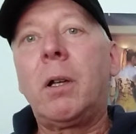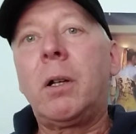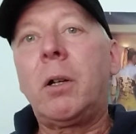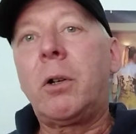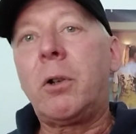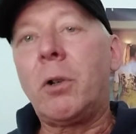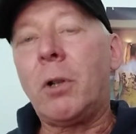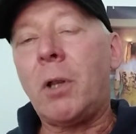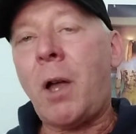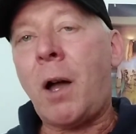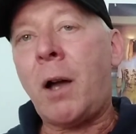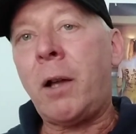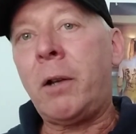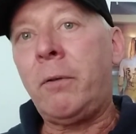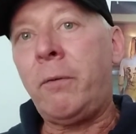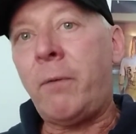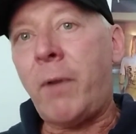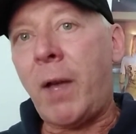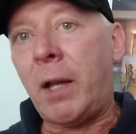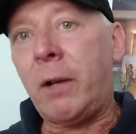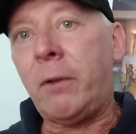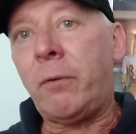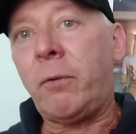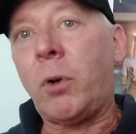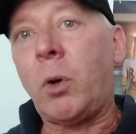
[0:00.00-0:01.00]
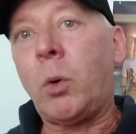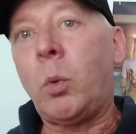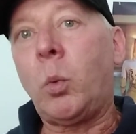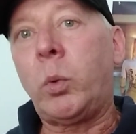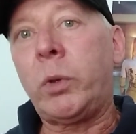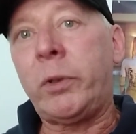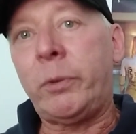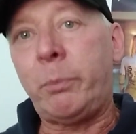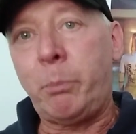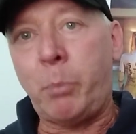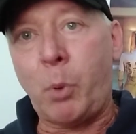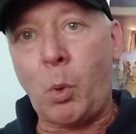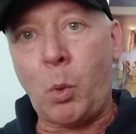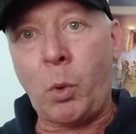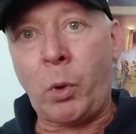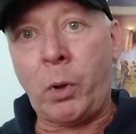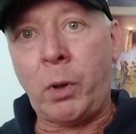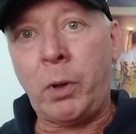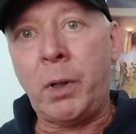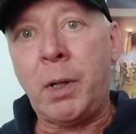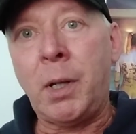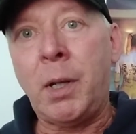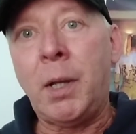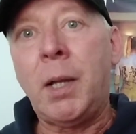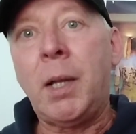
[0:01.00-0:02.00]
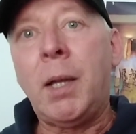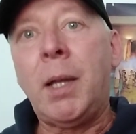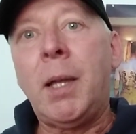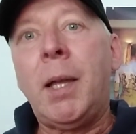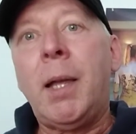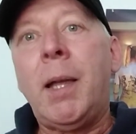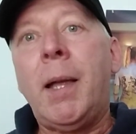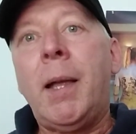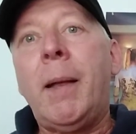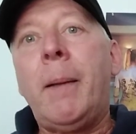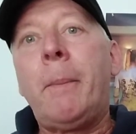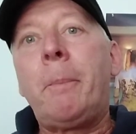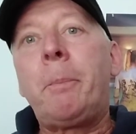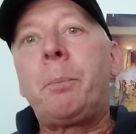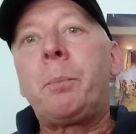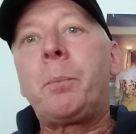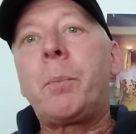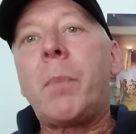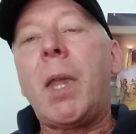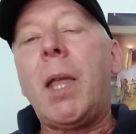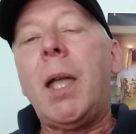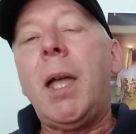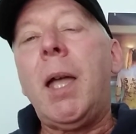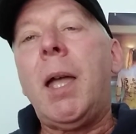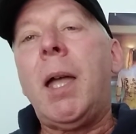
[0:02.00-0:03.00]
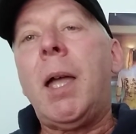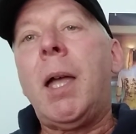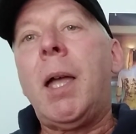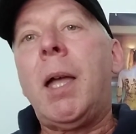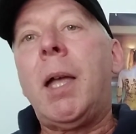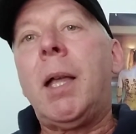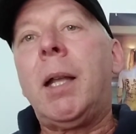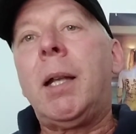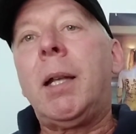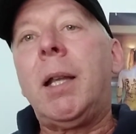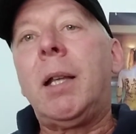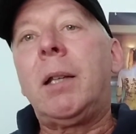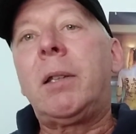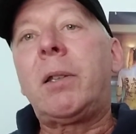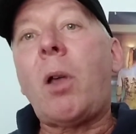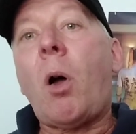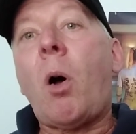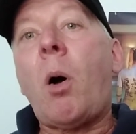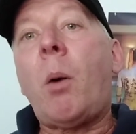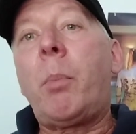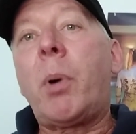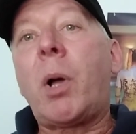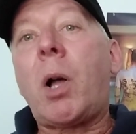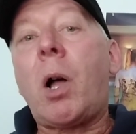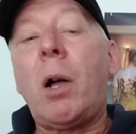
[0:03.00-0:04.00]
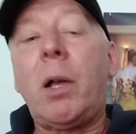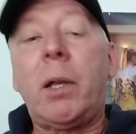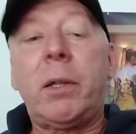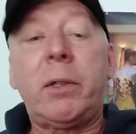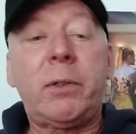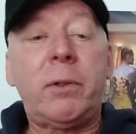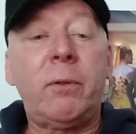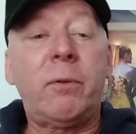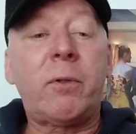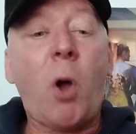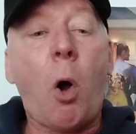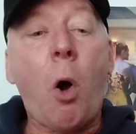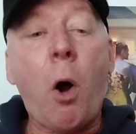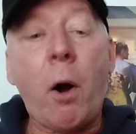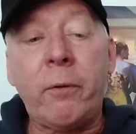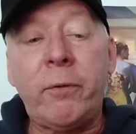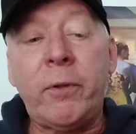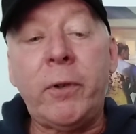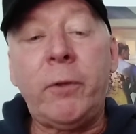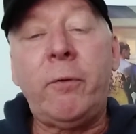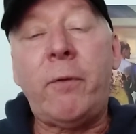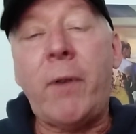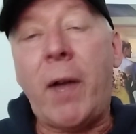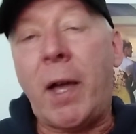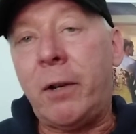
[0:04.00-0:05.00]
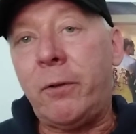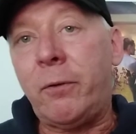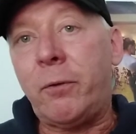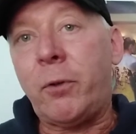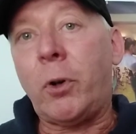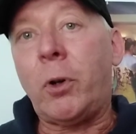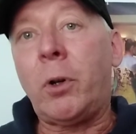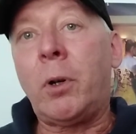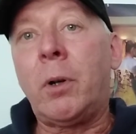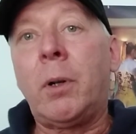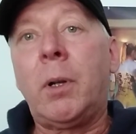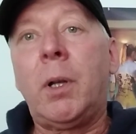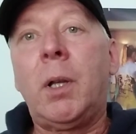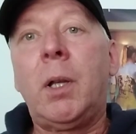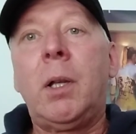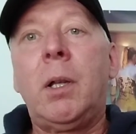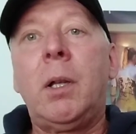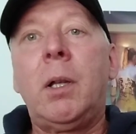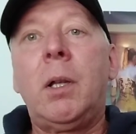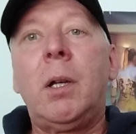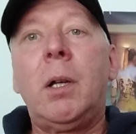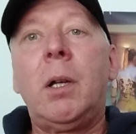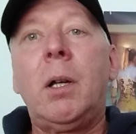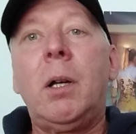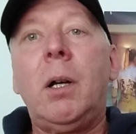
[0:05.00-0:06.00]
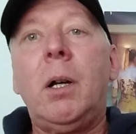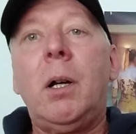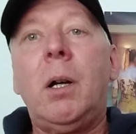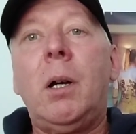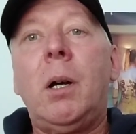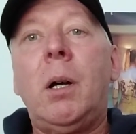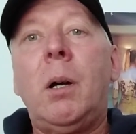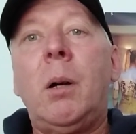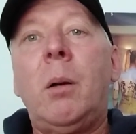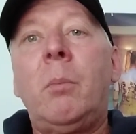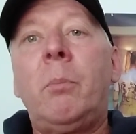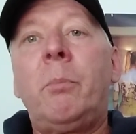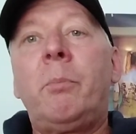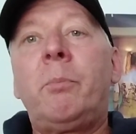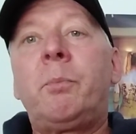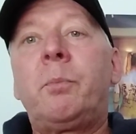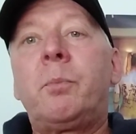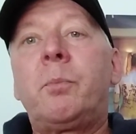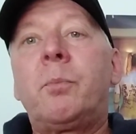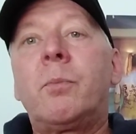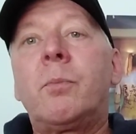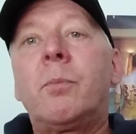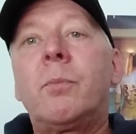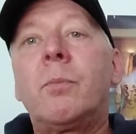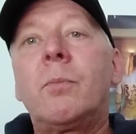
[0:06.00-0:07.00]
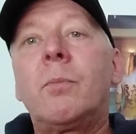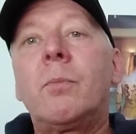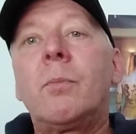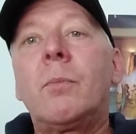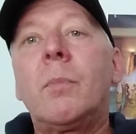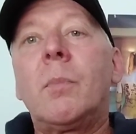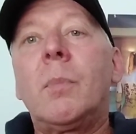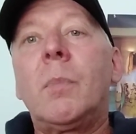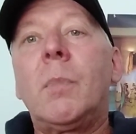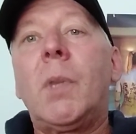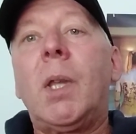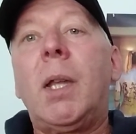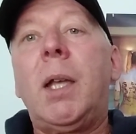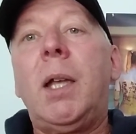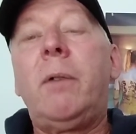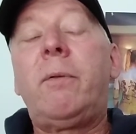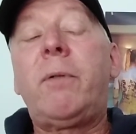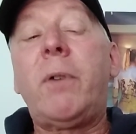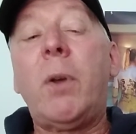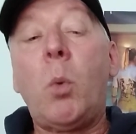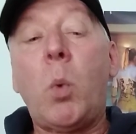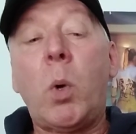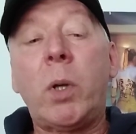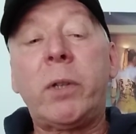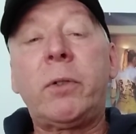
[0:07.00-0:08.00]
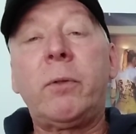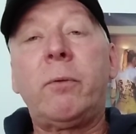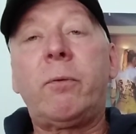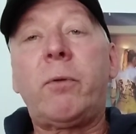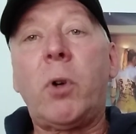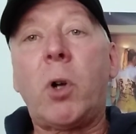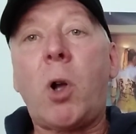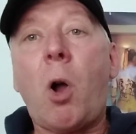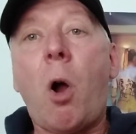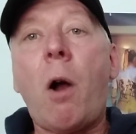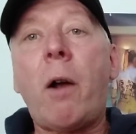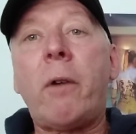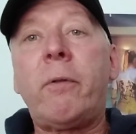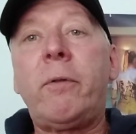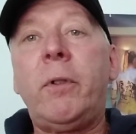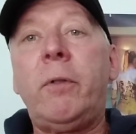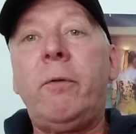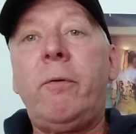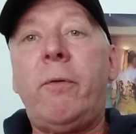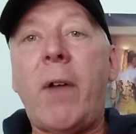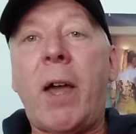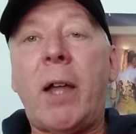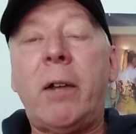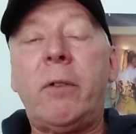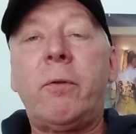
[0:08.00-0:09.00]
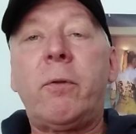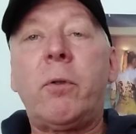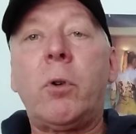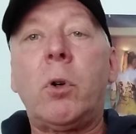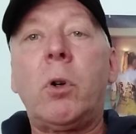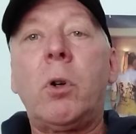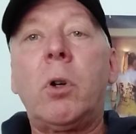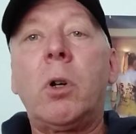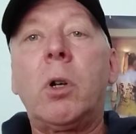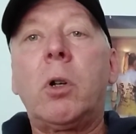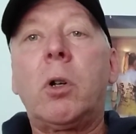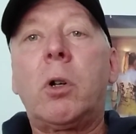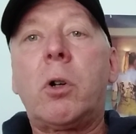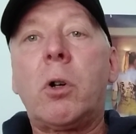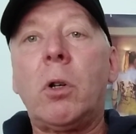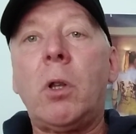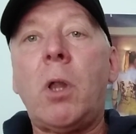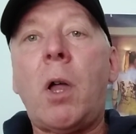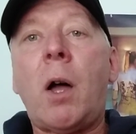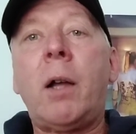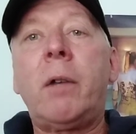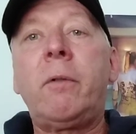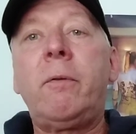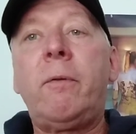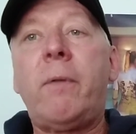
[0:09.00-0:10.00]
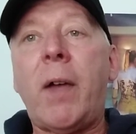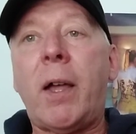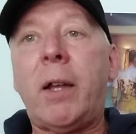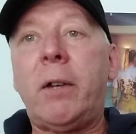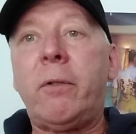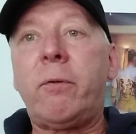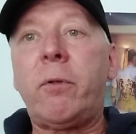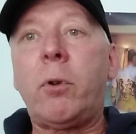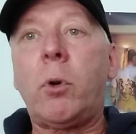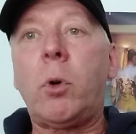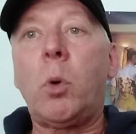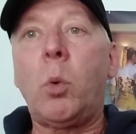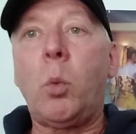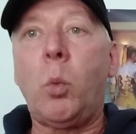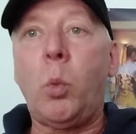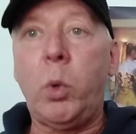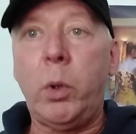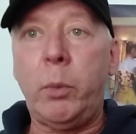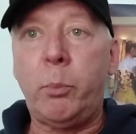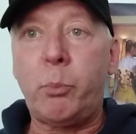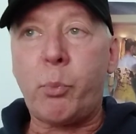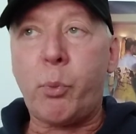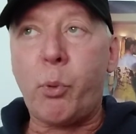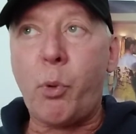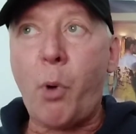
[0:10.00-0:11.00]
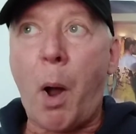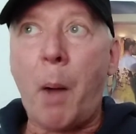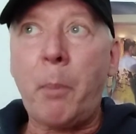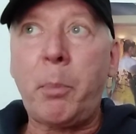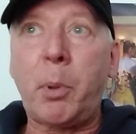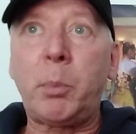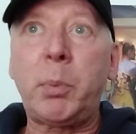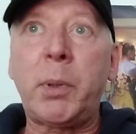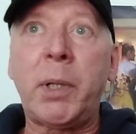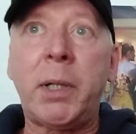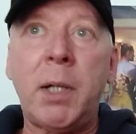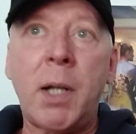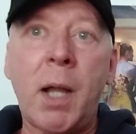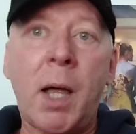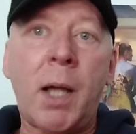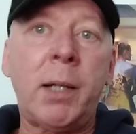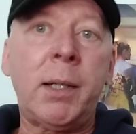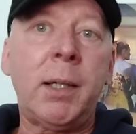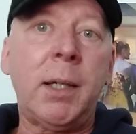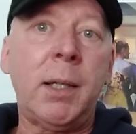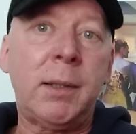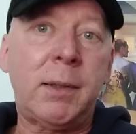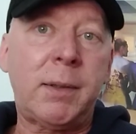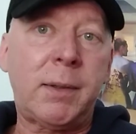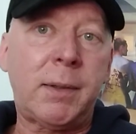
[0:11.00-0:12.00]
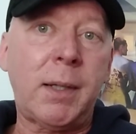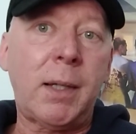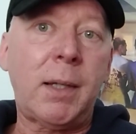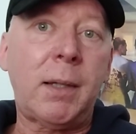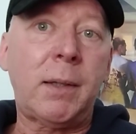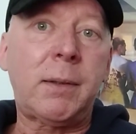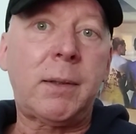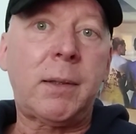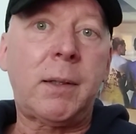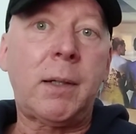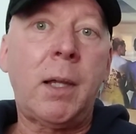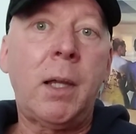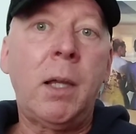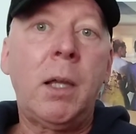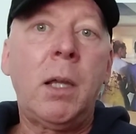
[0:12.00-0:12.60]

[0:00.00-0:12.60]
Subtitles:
Guerlain Vetiver was born, and it's all because of Carven Vetiver. Um, if it wasn't for Carven Vetiver, Guerlain Vetiver would probably not exist.